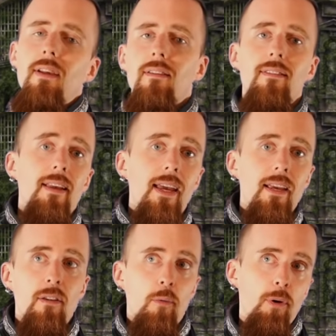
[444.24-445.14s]

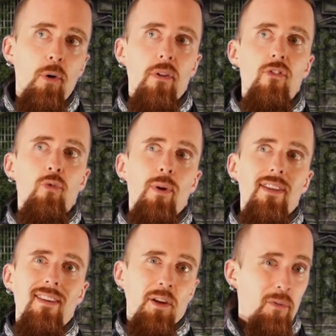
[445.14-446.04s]
say, an opponent
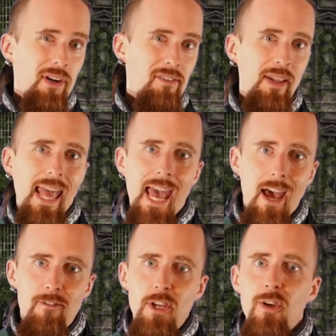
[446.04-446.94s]
swings a relatively
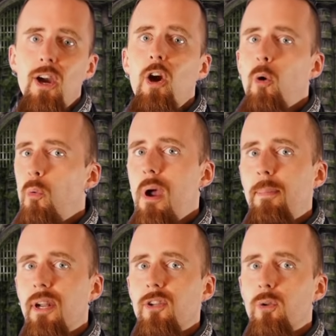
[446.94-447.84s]
heavy
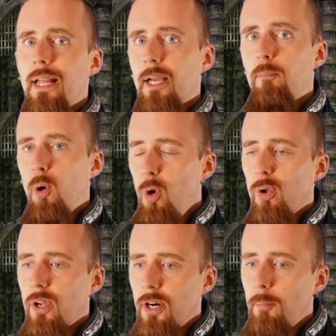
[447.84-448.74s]
weapon at you, like a
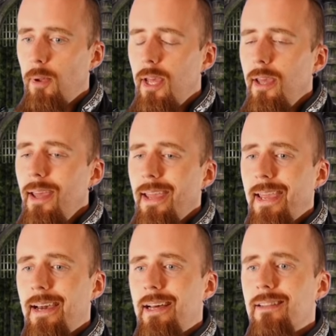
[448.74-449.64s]
polearm,
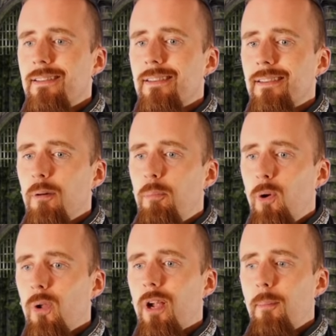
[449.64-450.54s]
and the
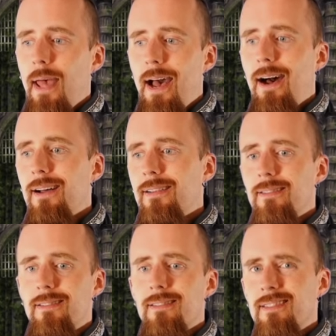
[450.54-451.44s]
polearm
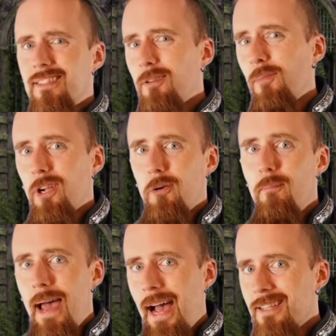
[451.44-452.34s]
has similar
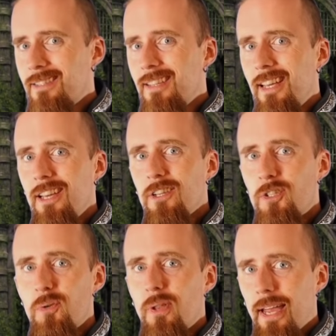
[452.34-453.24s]
mass
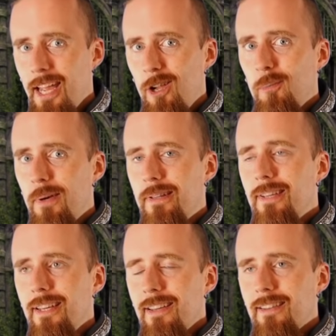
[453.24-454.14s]
to the helmet,
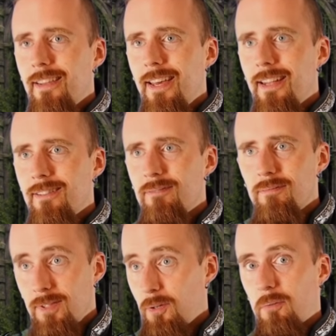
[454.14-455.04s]

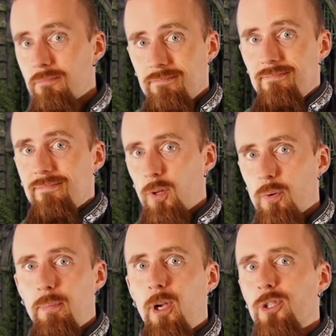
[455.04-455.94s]
then, you know, the
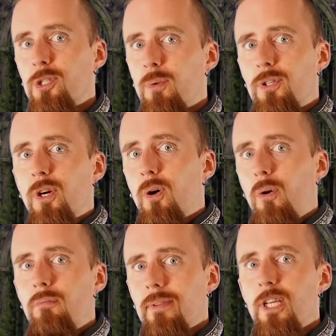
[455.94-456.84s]
repulsion would
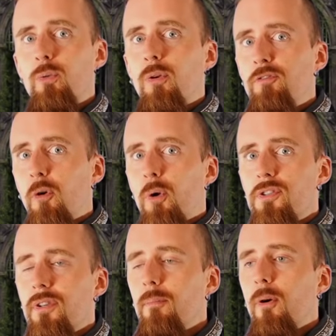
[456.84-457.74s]
go equal
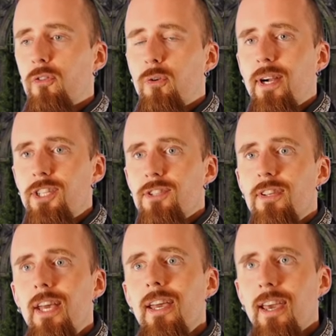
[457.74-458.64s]
force in both
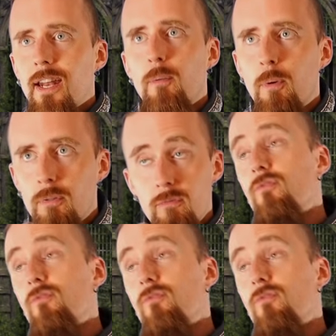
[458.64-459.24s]
directions, and it would